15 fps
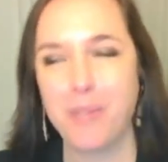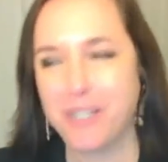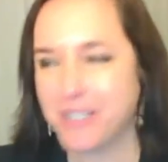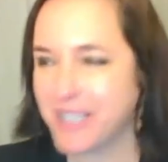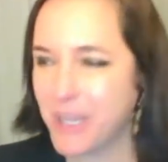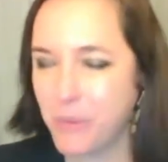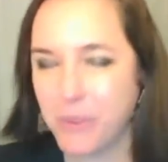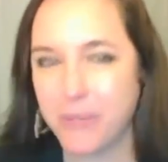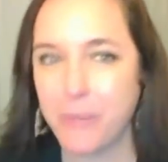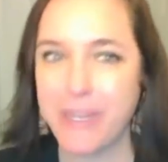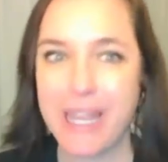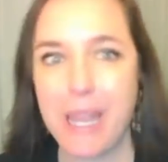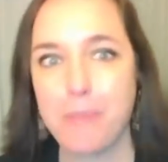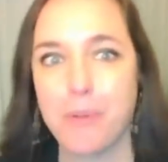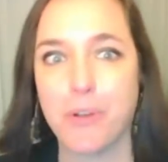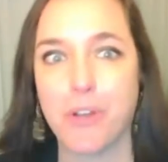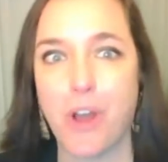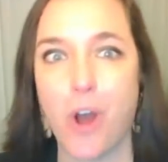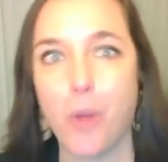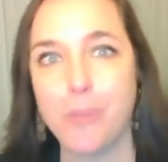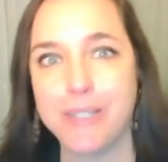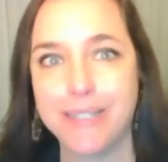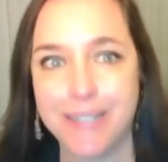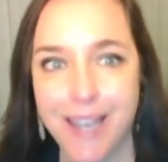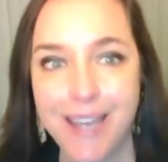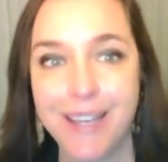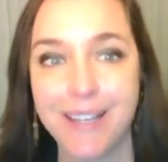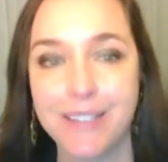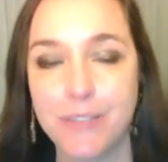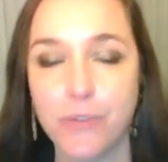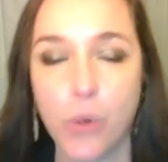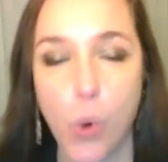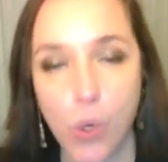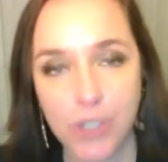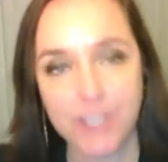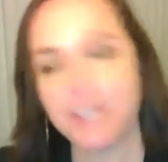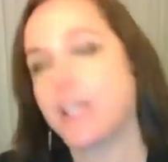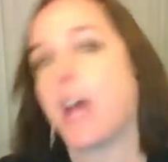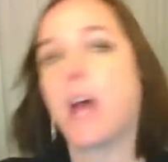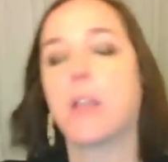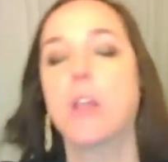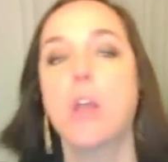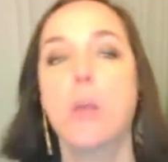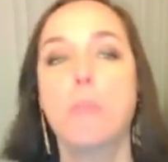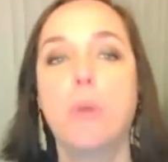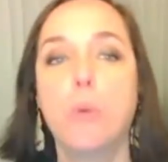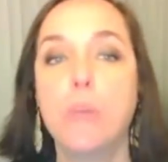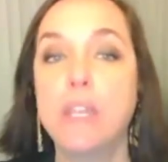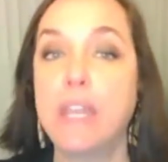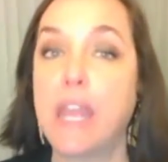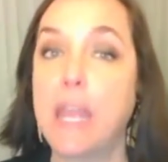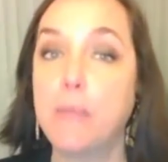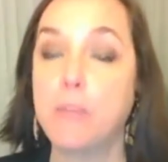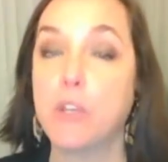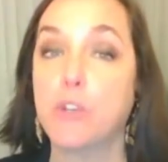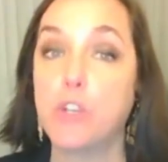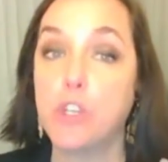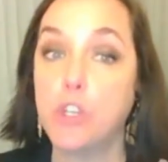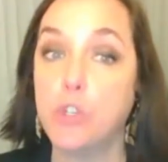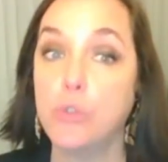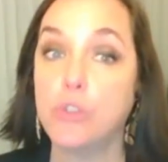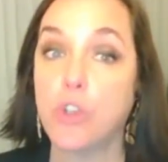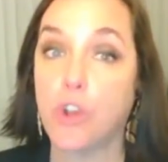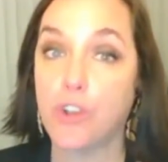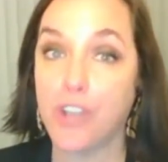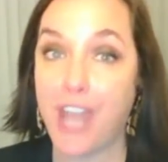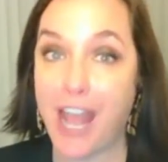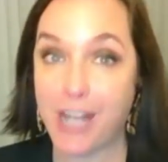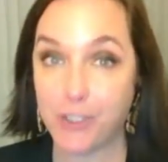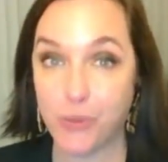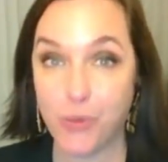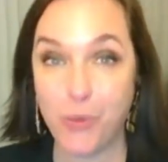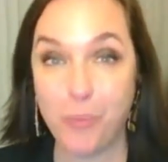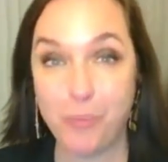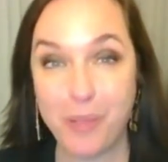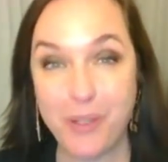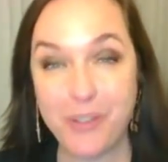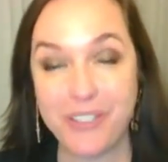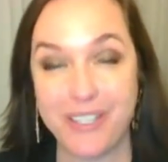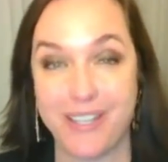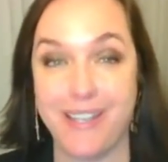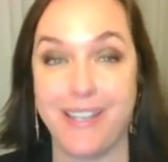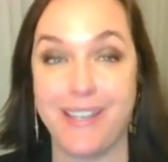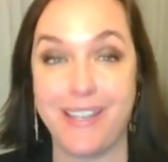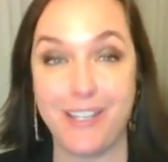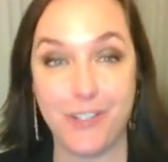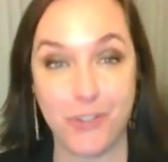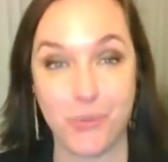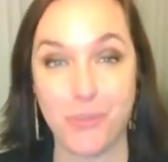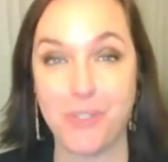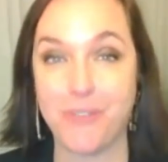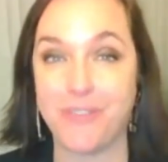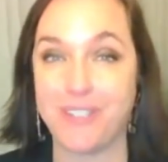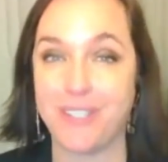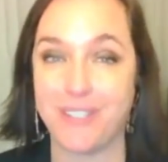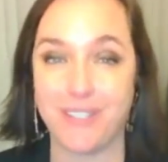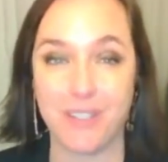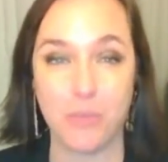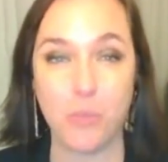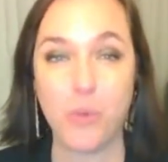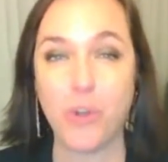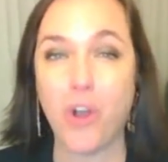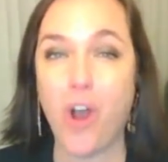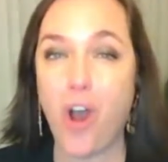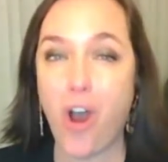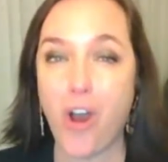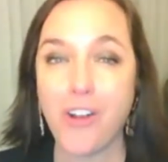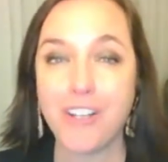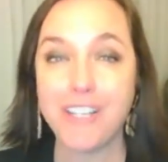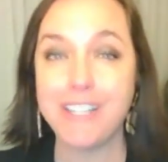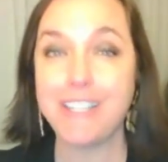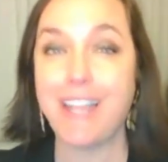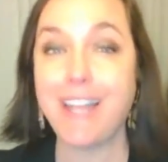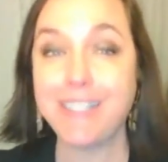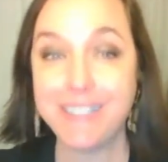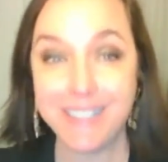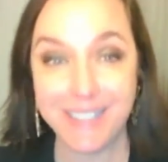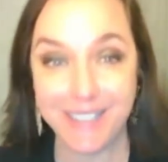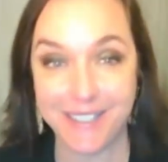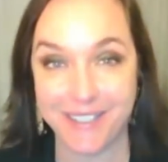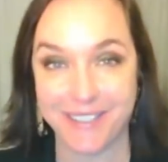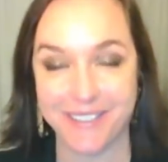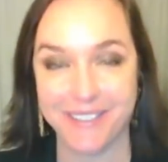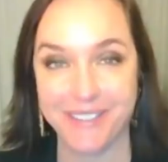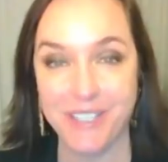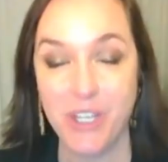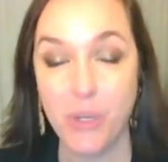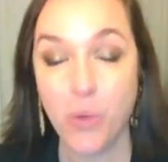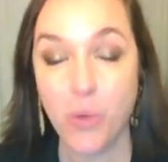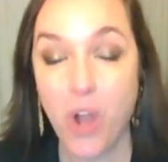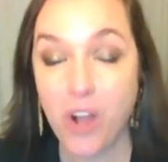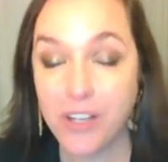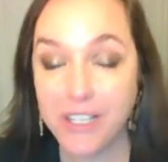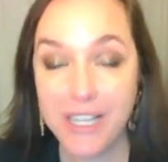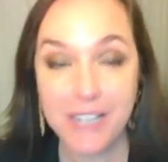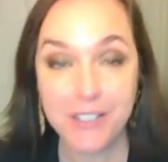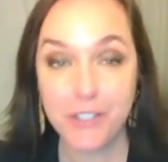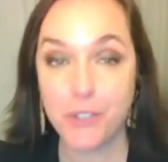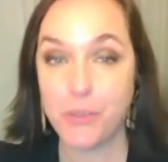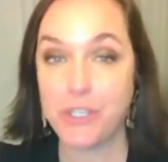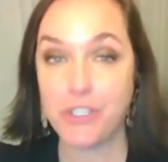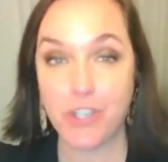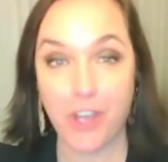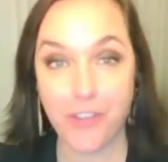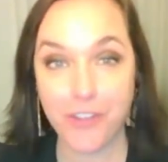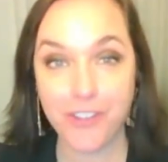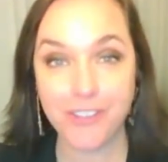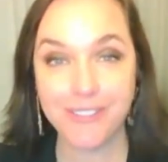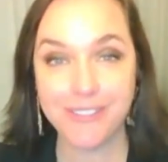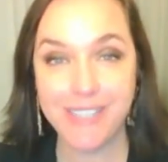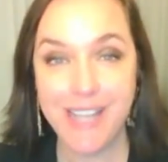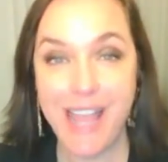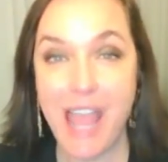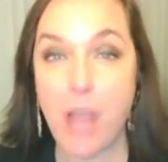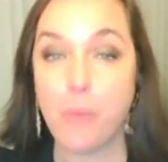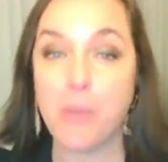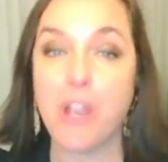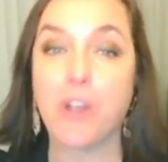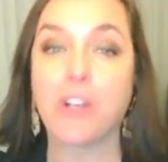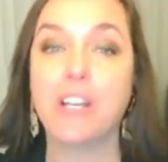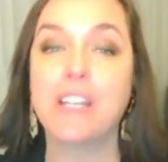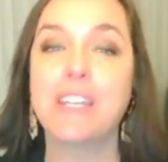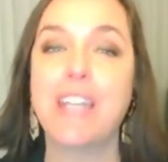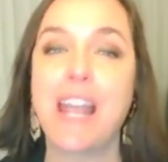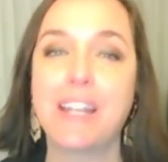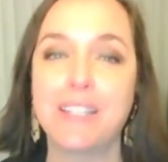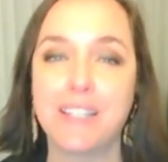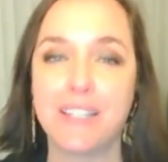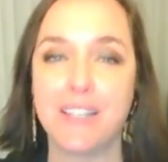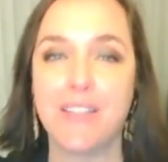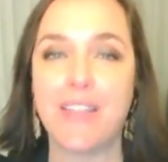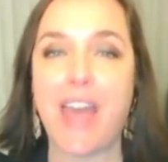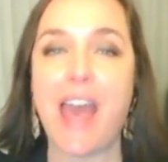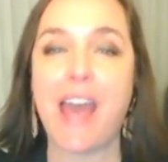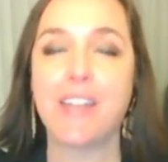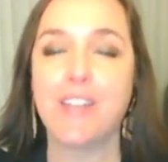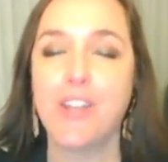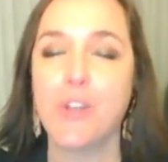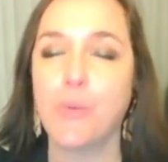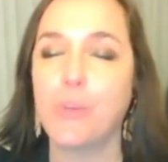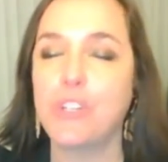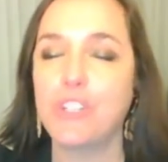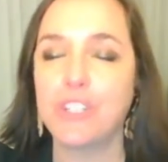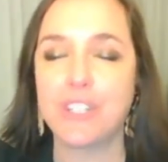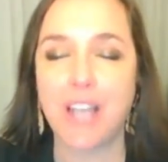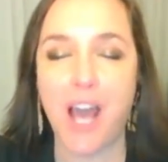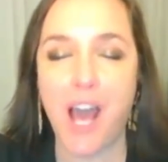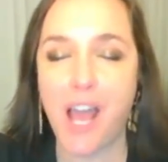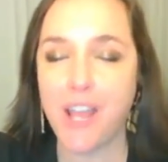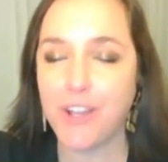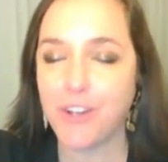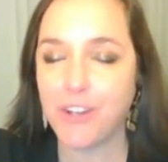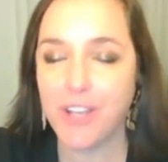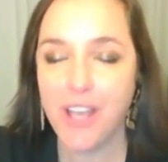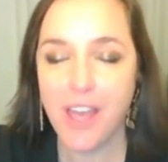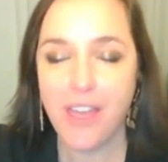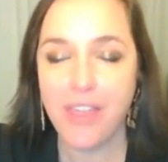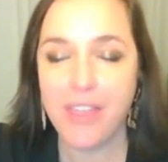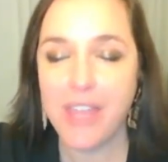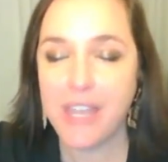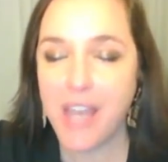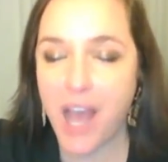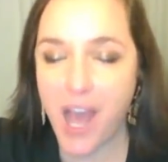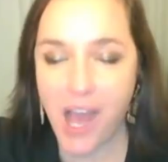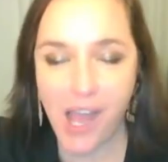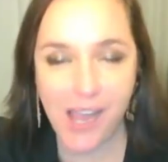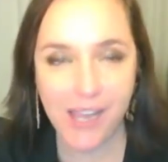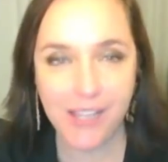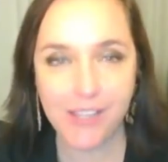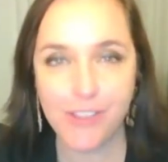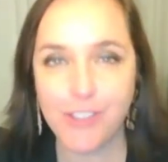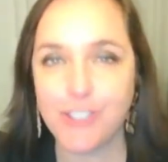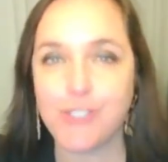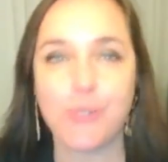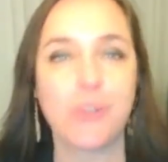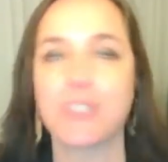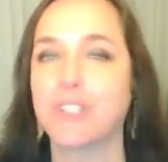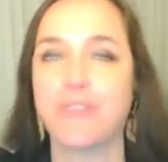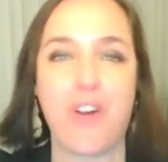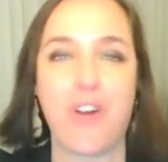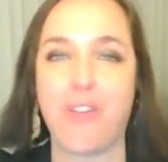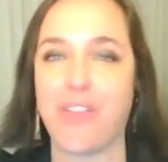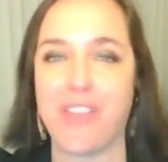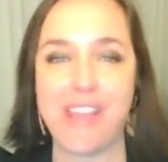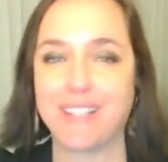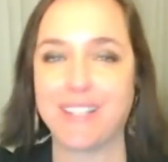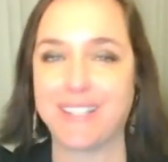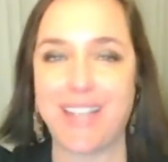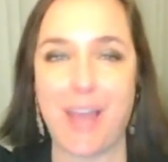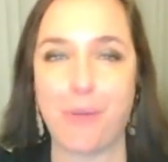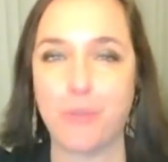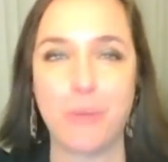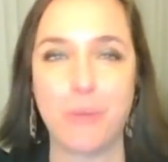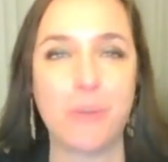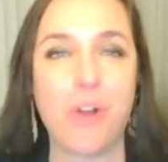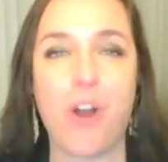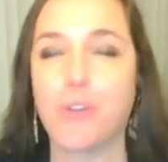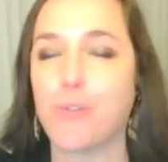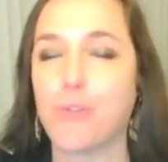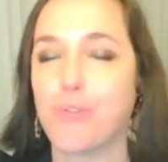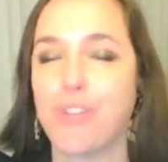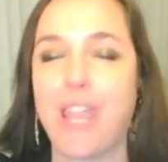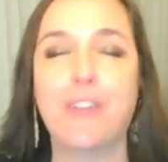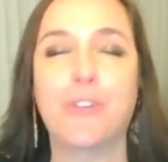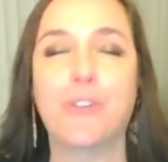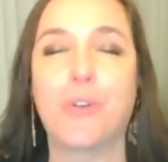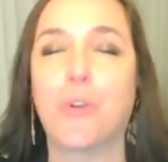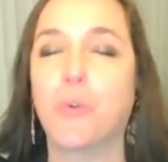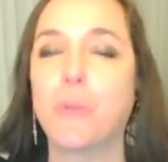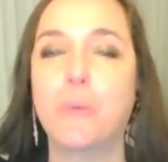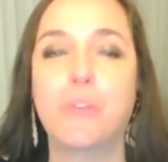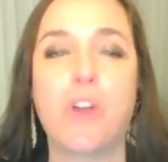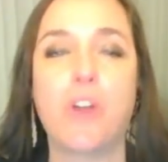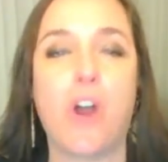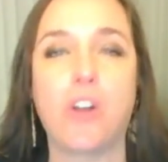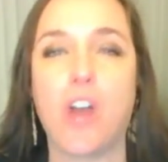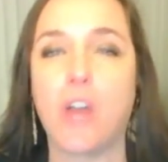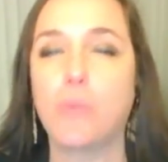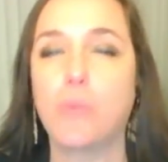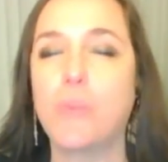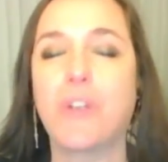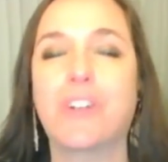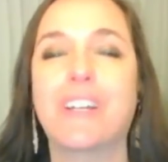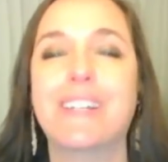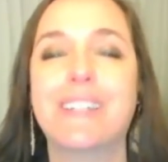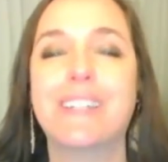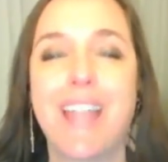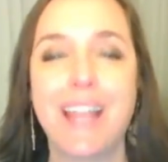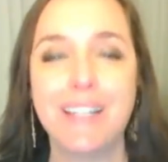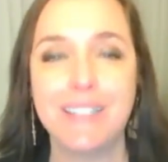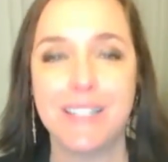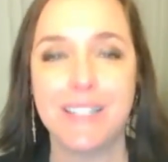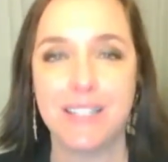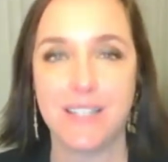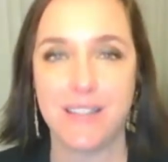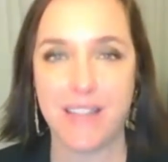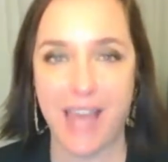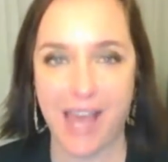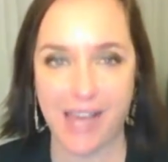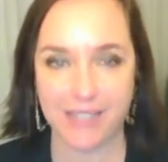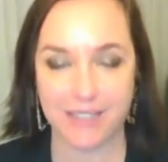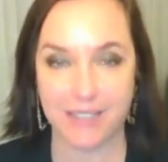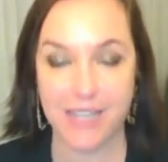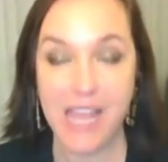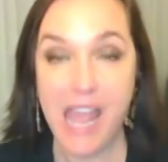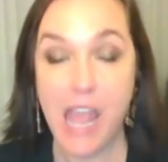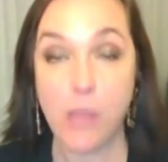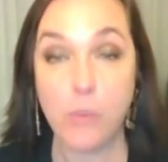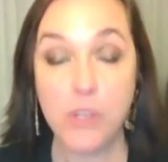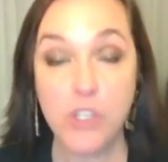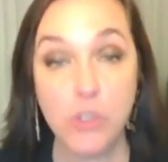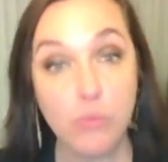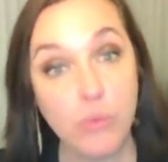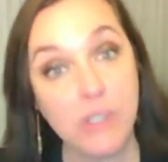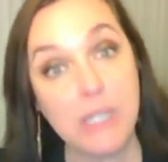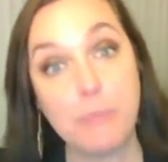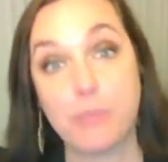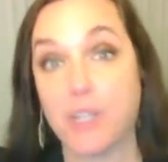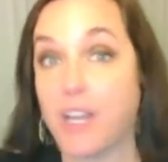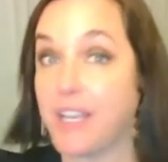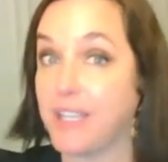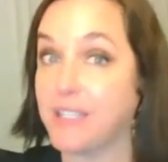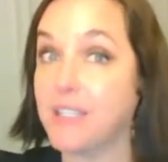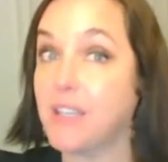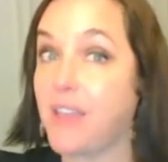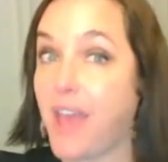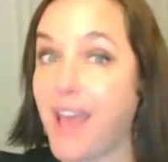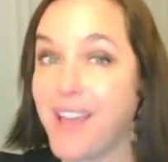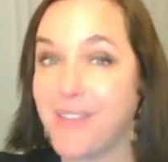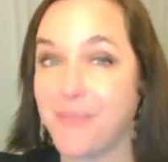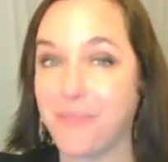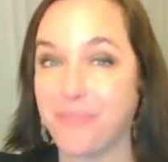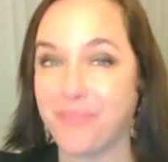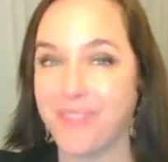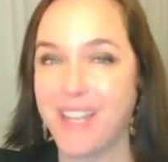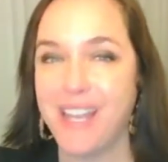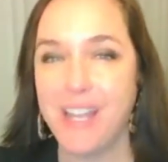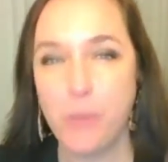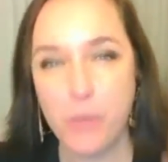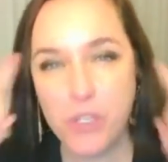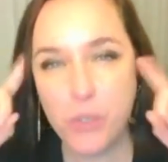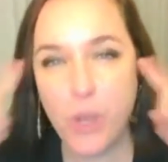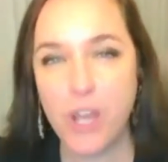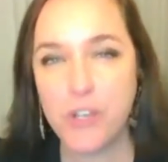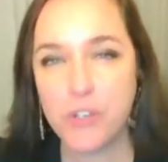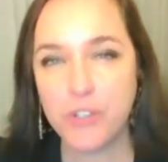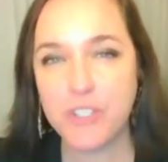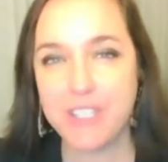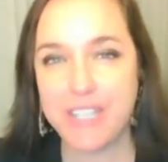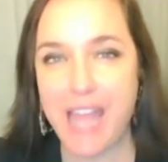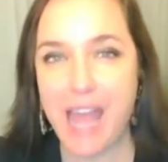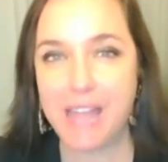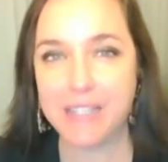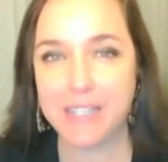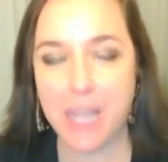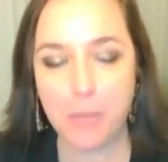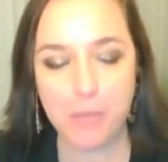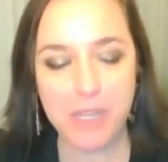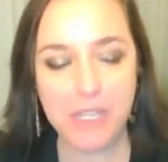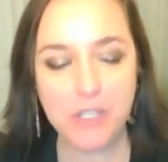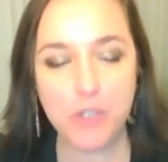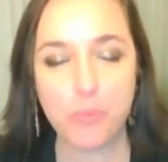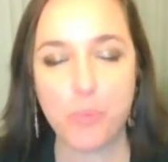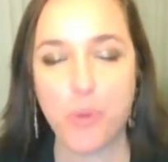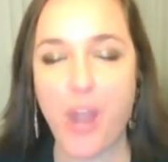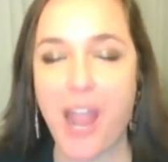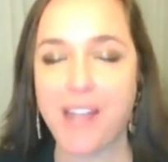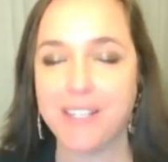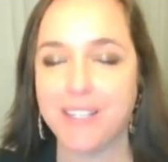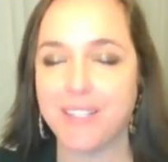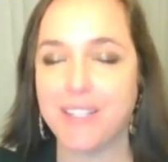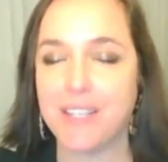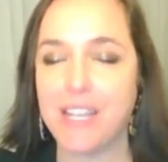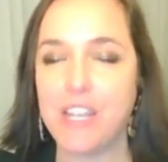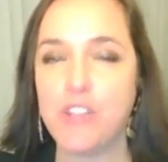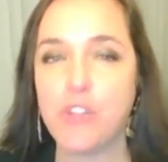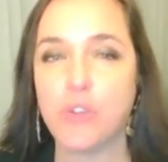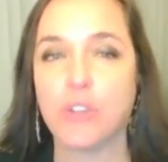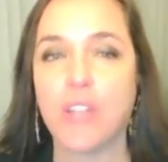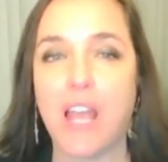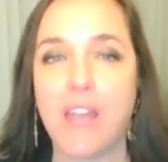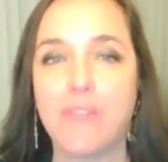I'm not saying we came here to all be psychics, of course not, but we came here to use our natural built-in intuitive system. We're all connected. We're all connected to each other, and we are connected to that which is higher than I, the source of all things, that which we would call creator or we would call God. We are connected to that. And when you really plug into that, when you understand it and begin to practice it in your